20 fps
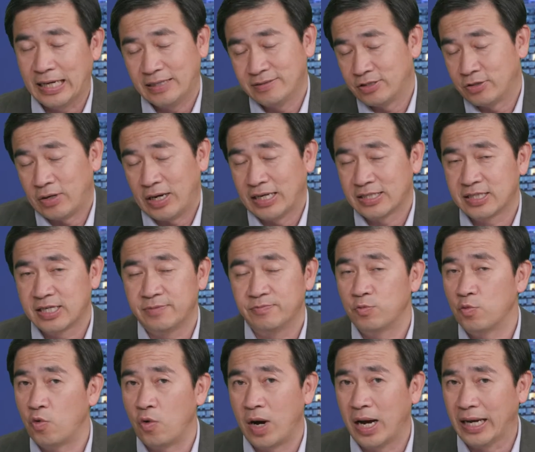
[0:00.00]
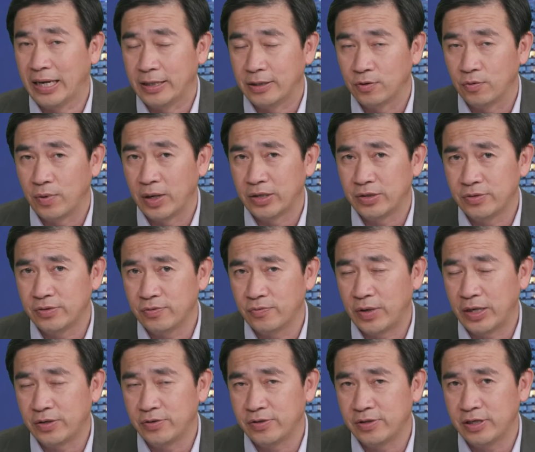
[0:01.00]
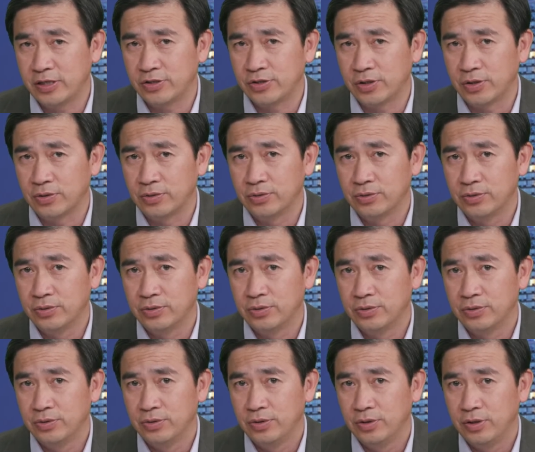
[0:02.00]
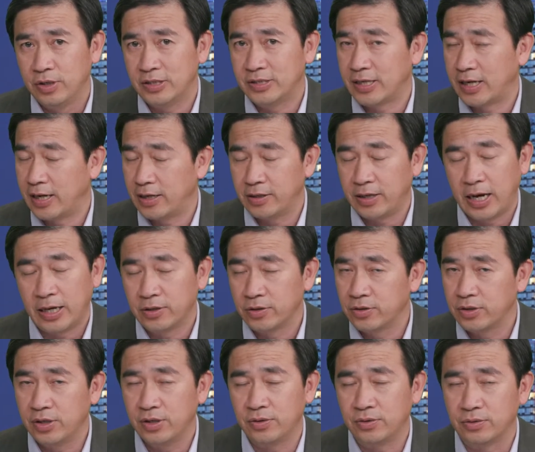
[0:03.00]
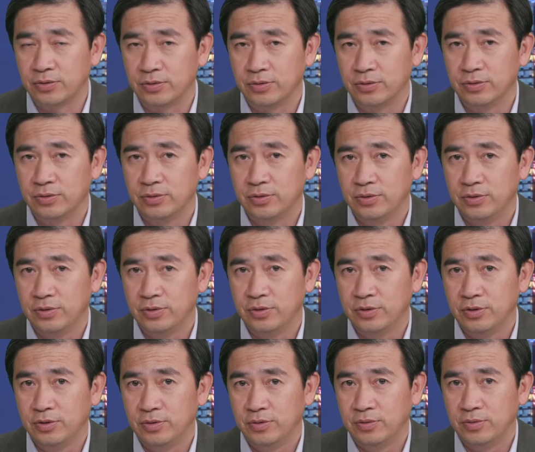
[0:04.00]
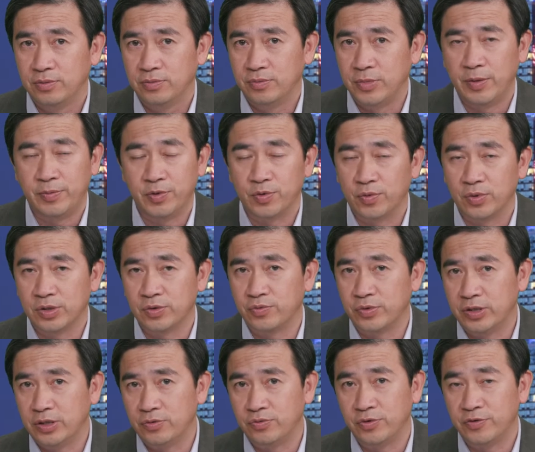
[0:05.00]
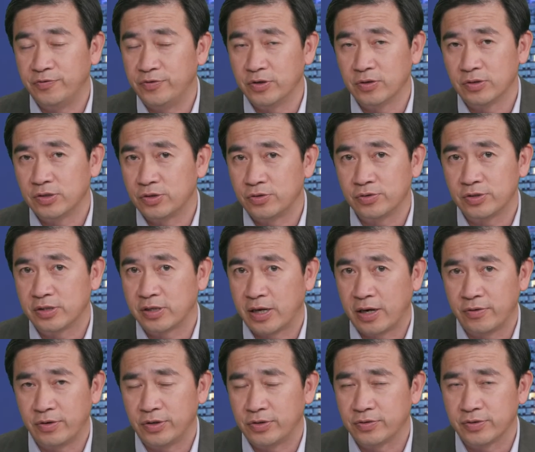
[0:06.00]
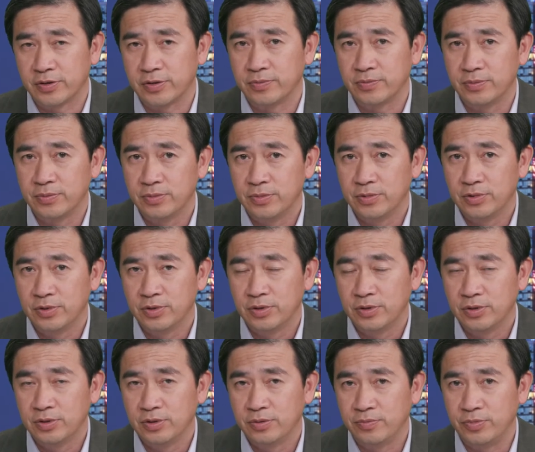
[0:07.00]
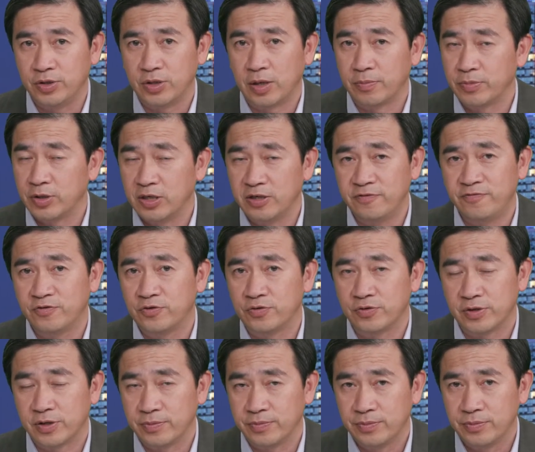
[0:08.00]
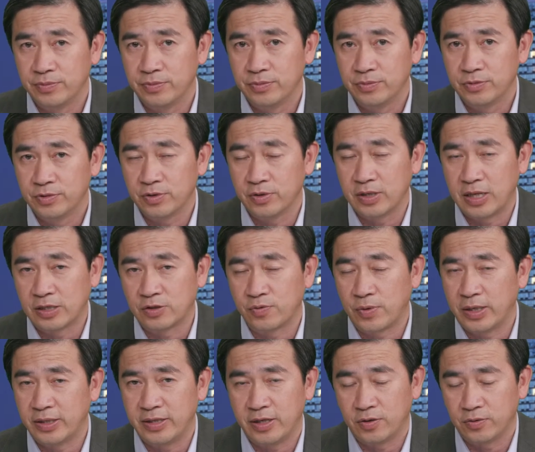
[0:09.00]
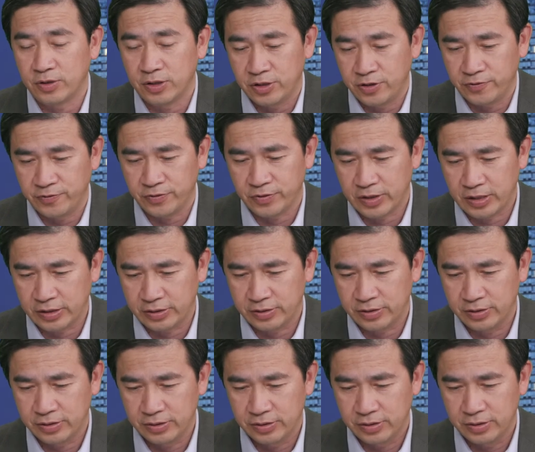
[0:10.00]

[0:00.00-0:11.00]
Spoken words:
So I asked him, why? Why do you think so? He said, I don't know. Maybe what we reveal is too scary to them, beyond belief to them. So that's why they don't interview us.